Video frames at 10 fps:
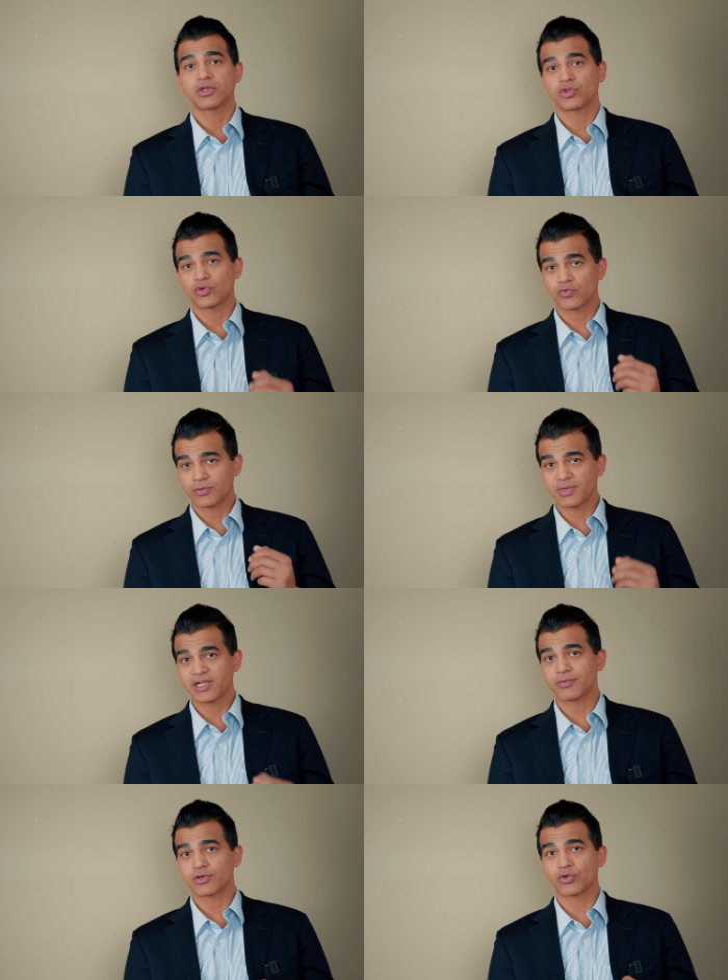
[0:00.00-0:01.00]
You will be
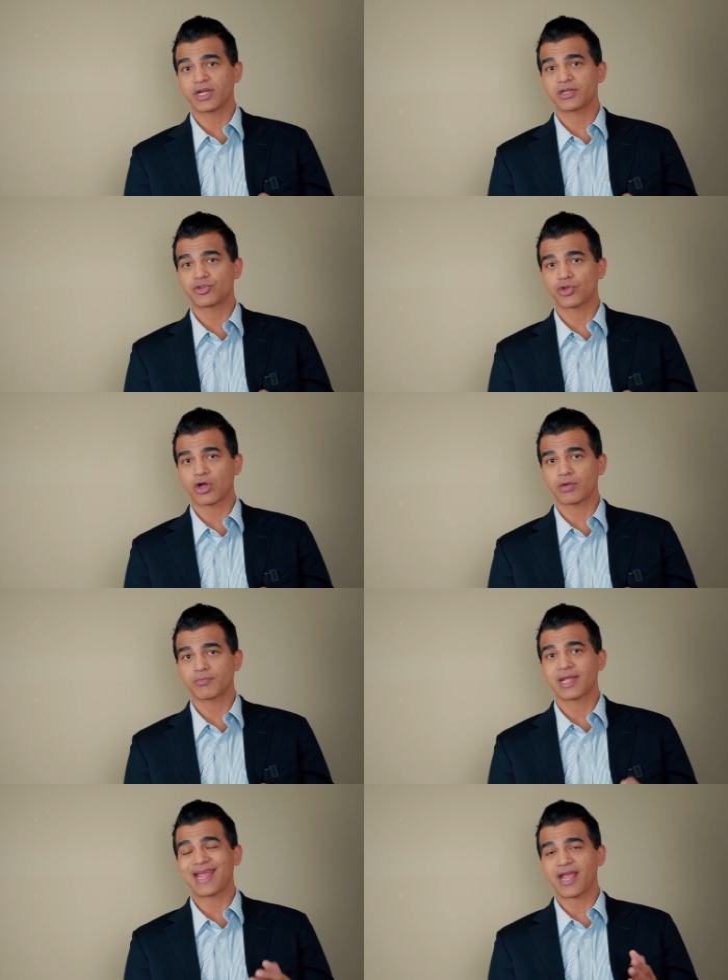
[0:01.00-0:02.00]
able to get job,
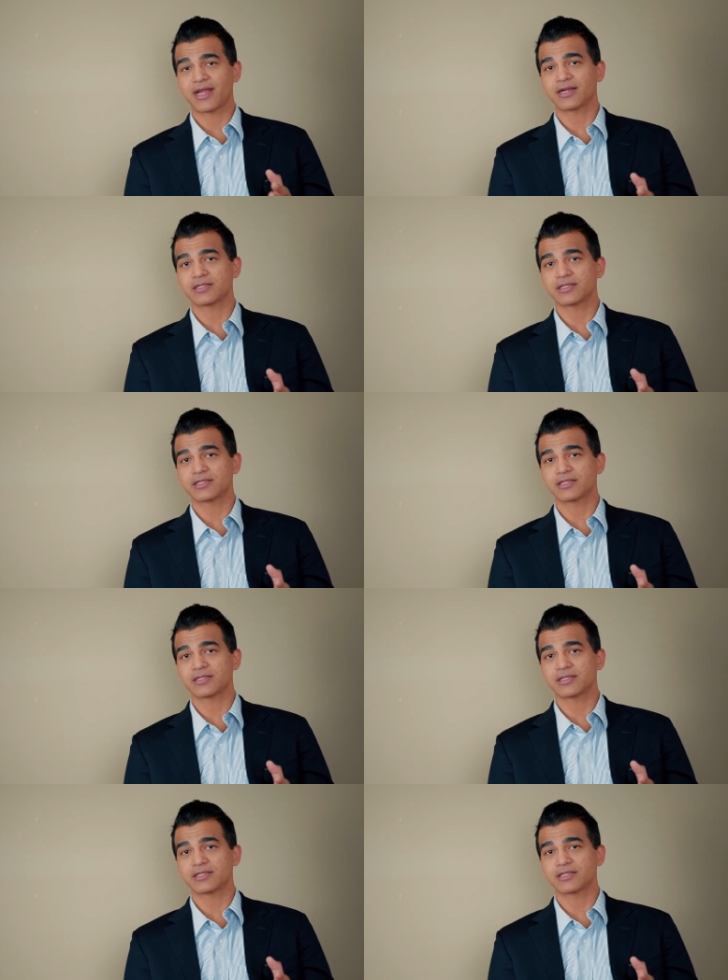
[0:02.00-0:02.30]
and at